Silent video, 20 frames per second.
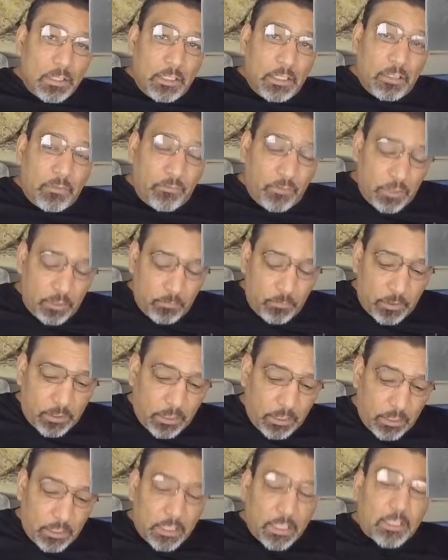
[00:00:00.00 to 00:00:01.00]
if
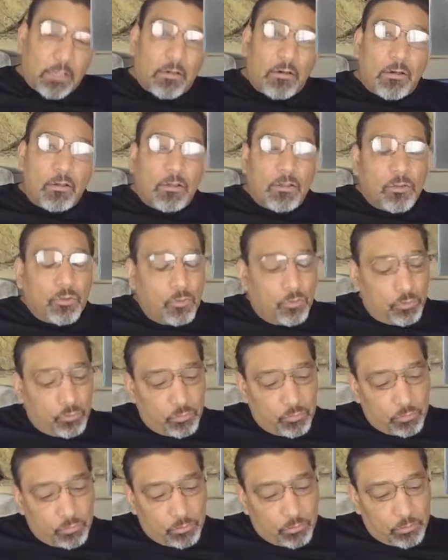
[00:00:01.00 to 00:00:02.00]
anybody in that car
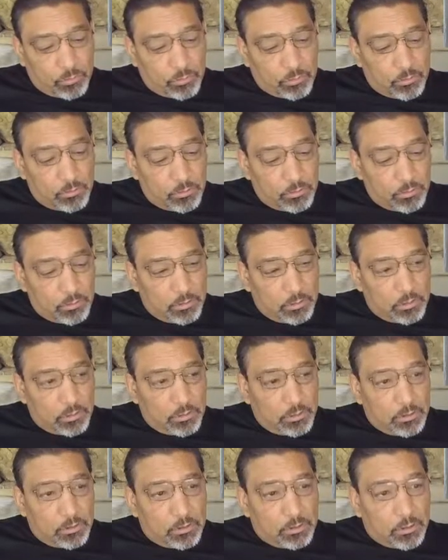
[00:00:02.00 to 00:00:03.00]
knew
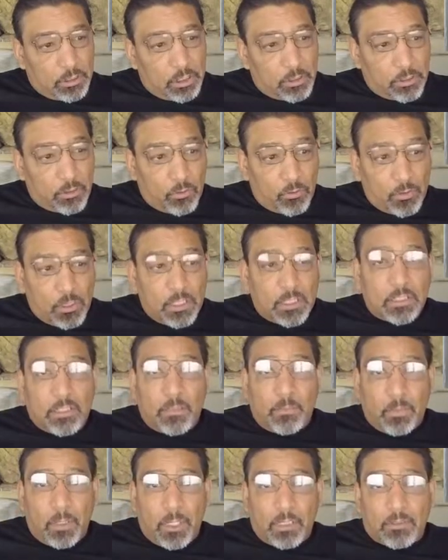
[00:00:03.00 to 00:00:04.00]
that there was
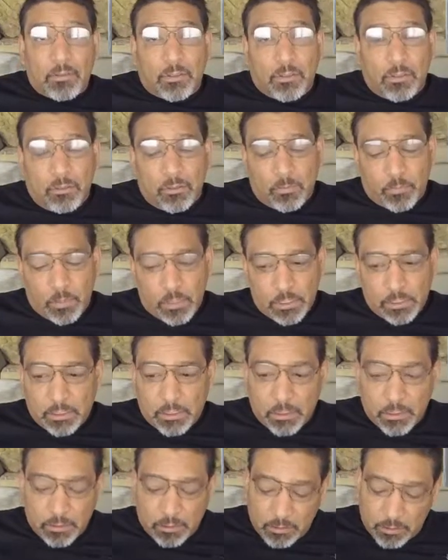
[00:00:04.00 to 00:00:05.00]
a plot to kill the
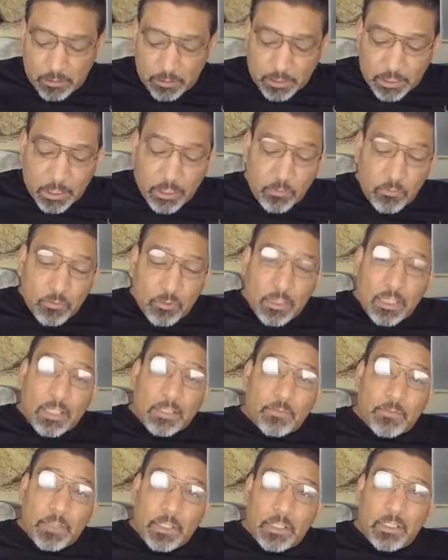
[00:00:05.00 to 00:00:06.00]
president, they would
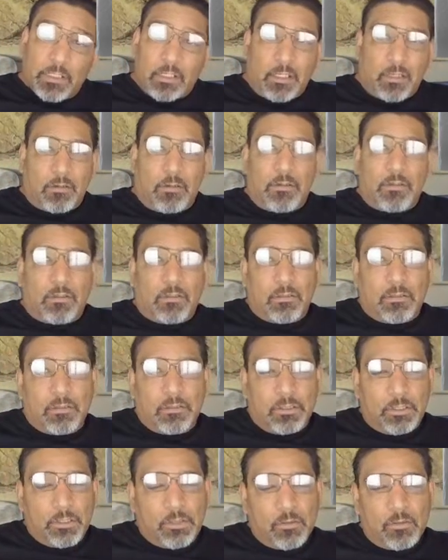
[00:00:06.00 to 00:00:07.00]
not be in that car.
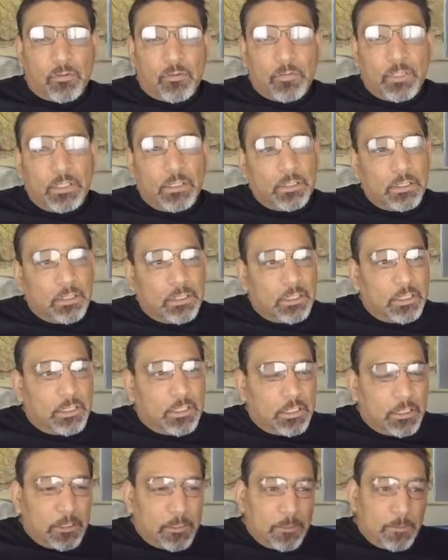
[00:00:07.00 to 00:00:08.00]
You know what I mean?
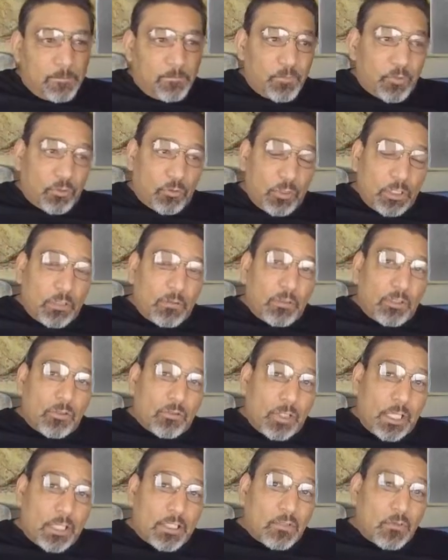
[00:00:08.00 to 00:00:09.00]
So anyway,
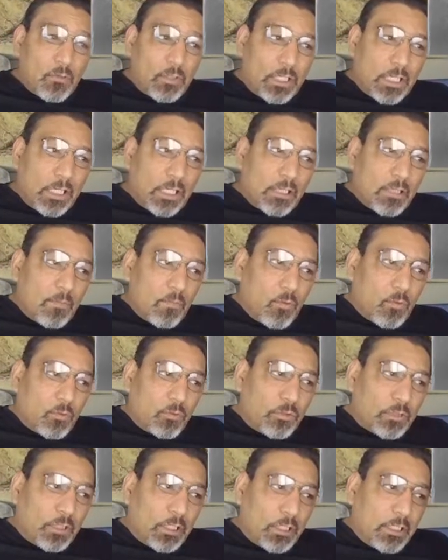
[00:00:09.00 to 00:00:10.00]
so that's the one that got the
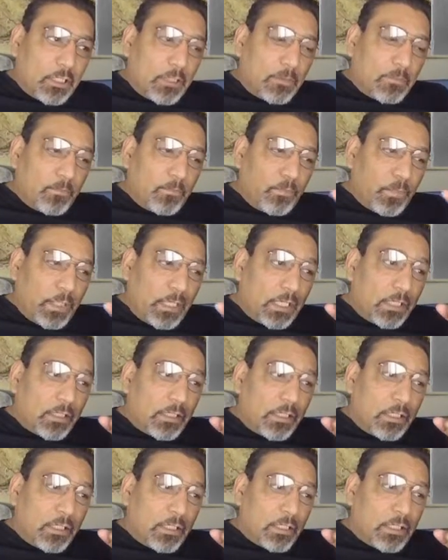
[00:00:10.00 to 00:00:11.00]
most, I
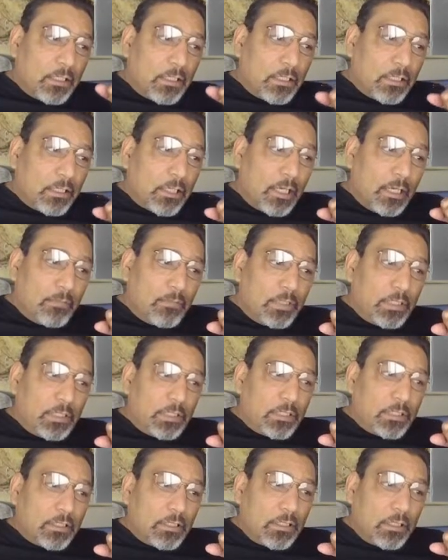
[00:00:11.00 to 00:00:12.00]
think,
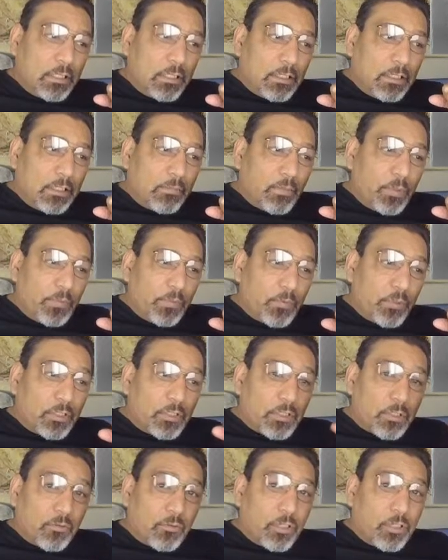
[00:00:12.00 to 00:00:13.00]
comments that people
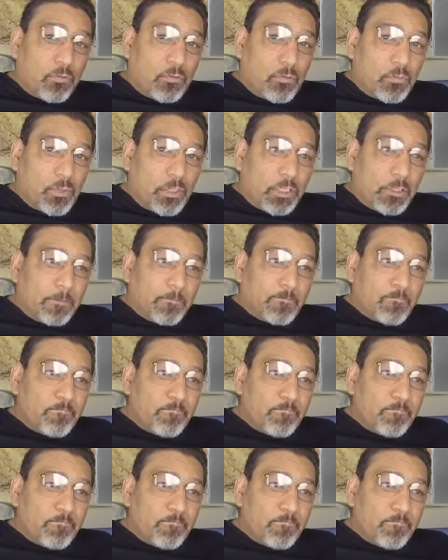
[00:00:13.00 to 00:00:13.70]
disagree with me.